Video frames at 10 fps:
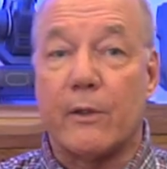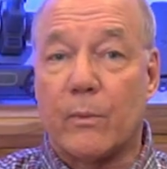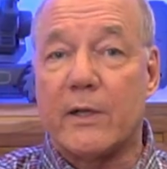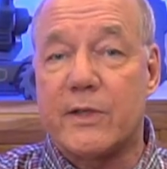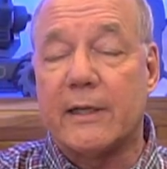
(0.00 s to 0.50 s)
that
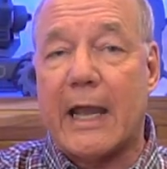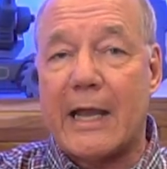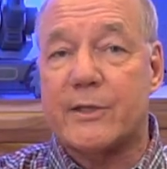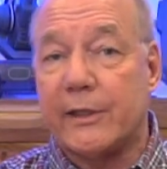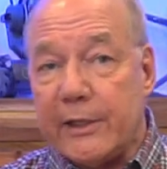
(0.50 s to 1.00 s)
runs on
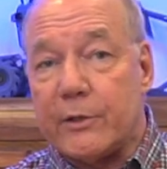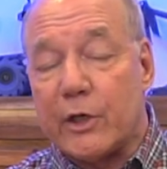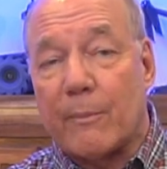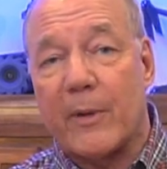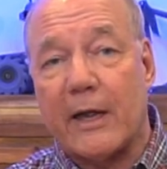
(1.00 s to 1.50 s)
gasoline that you
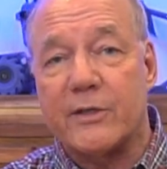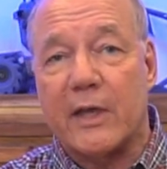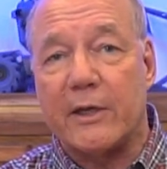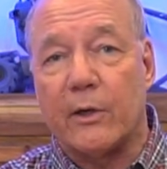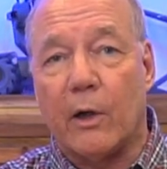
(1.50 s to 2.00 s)
can put
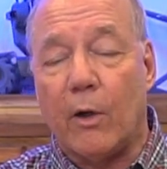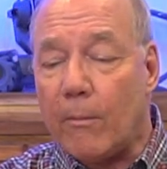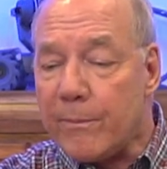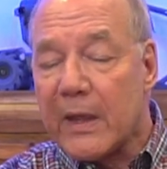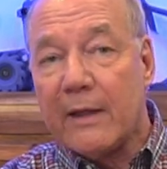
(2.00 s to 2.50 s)
outside your
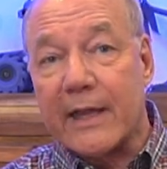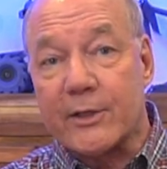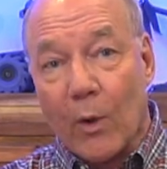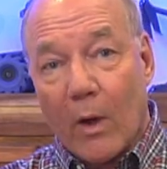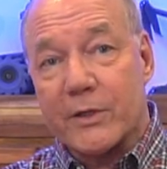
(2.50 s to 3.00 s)
home that
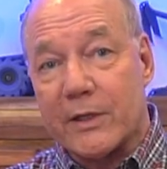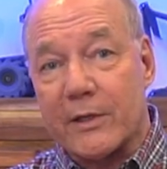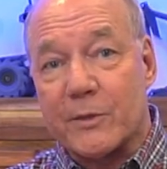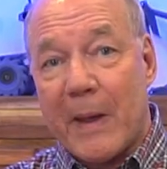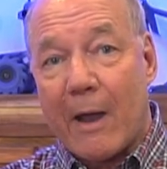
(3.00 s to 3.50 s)
talks to
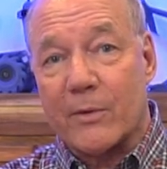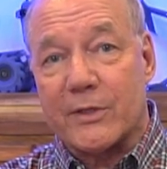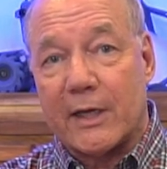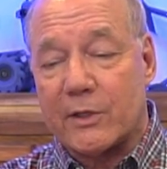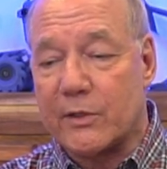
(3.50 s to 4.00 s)
this power
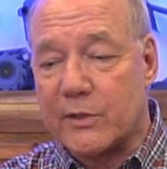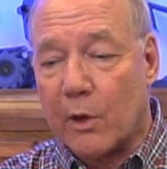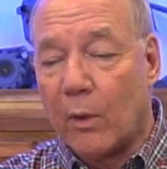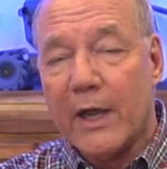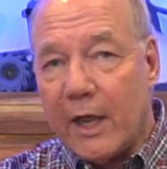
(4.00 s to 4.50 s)
station.
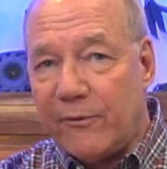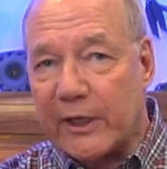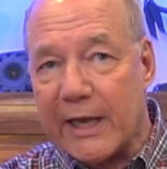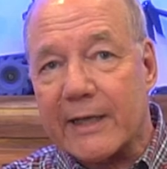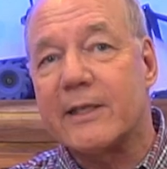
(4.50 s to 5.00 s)
So if you
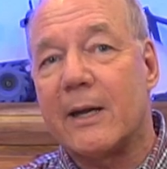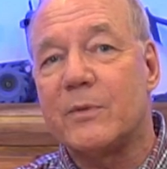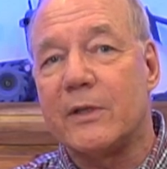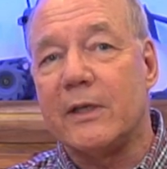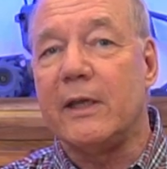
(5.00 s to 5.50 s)
connect it up
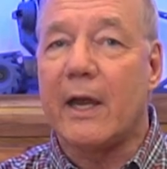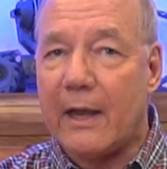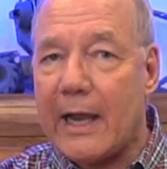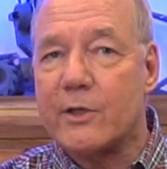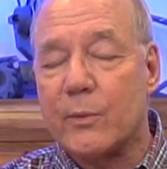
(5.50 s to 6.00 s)
to the uh,
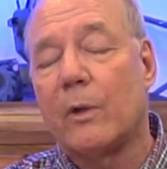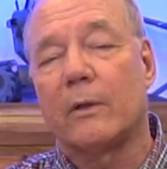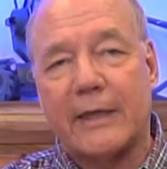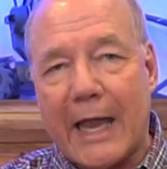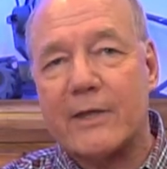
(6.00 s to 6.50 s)
actual
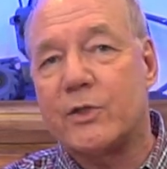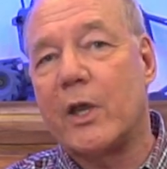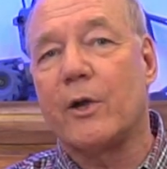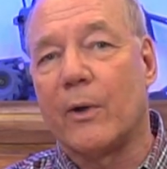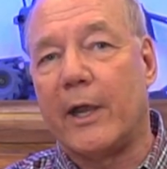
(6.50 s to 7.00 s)
gas
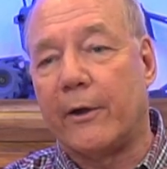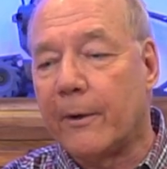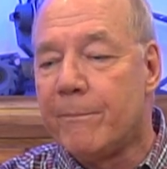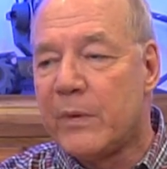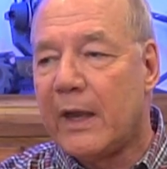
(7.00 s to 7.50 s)

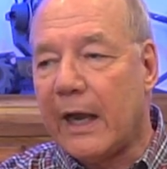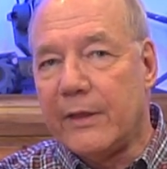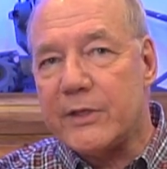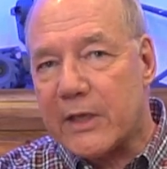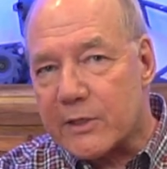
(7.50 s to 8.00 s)
generator and
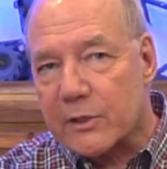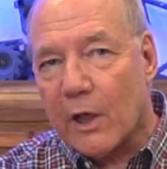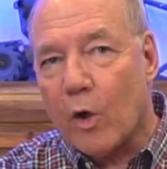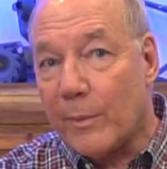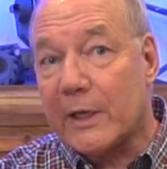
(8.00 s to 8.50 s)
this gets
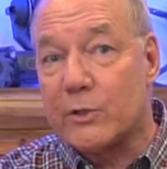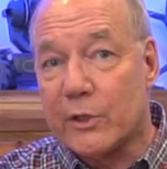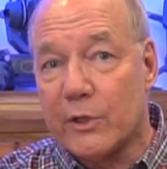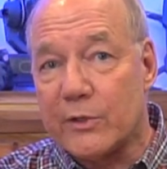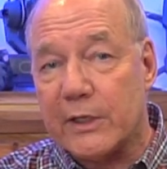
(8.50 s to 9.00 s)
low because you're
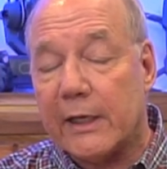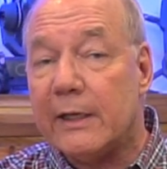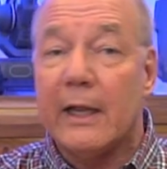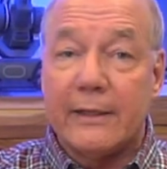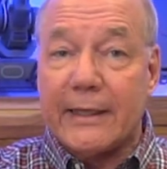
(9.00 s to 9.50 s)
using
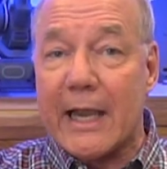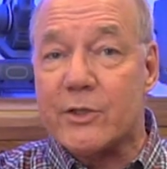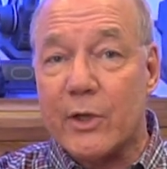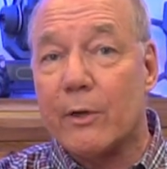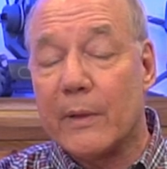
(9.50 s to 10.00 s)
it, the gas
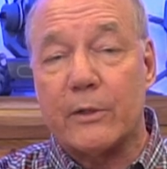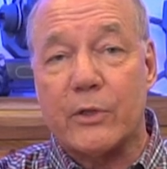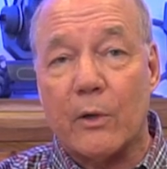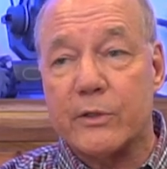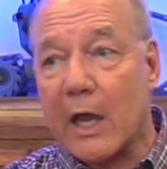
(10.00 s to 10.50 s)
generator
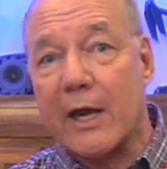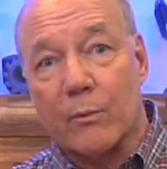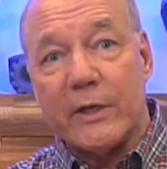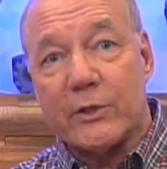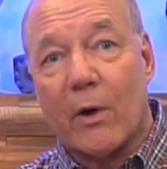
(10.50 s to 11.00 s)
turns on and
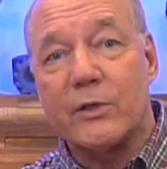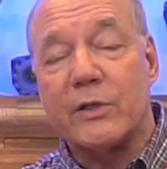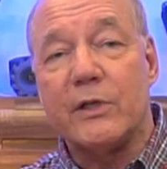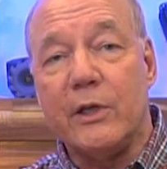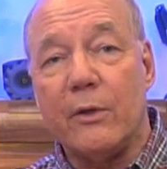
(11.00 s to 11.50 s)

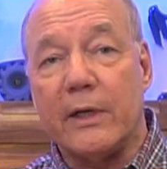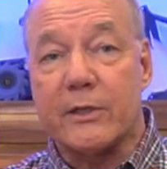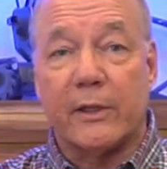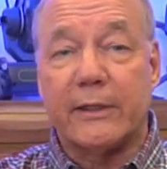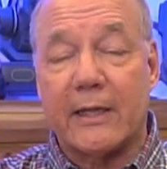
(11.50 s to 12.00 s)
recharges the unit
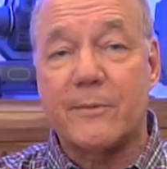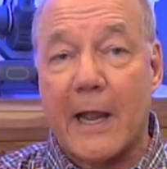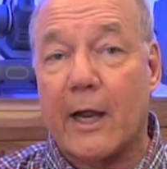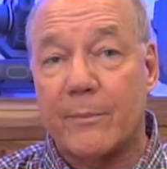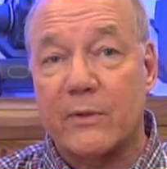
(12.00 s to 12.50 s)
until it gets
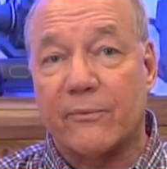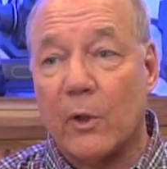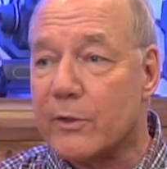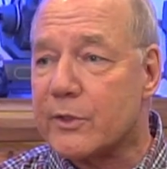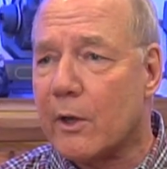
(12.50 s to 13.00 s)
back up to
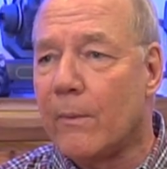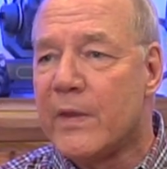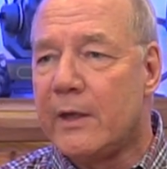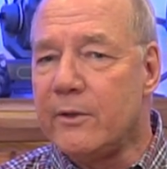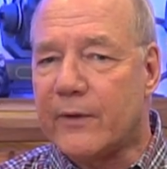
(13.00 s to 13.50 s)
full. So
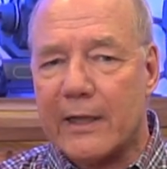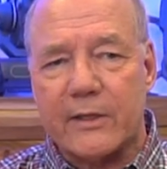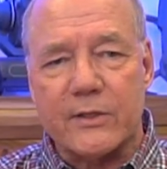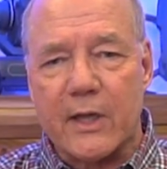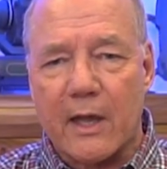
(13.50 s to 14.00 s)
you've got
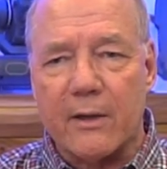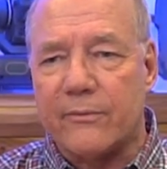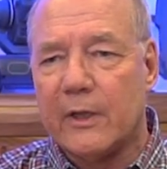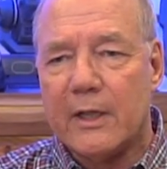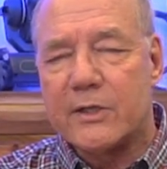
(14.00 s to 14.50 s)
this kind
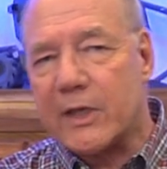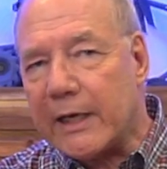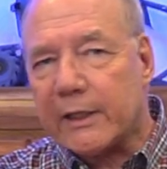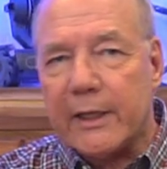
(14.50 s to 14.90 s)
of cycle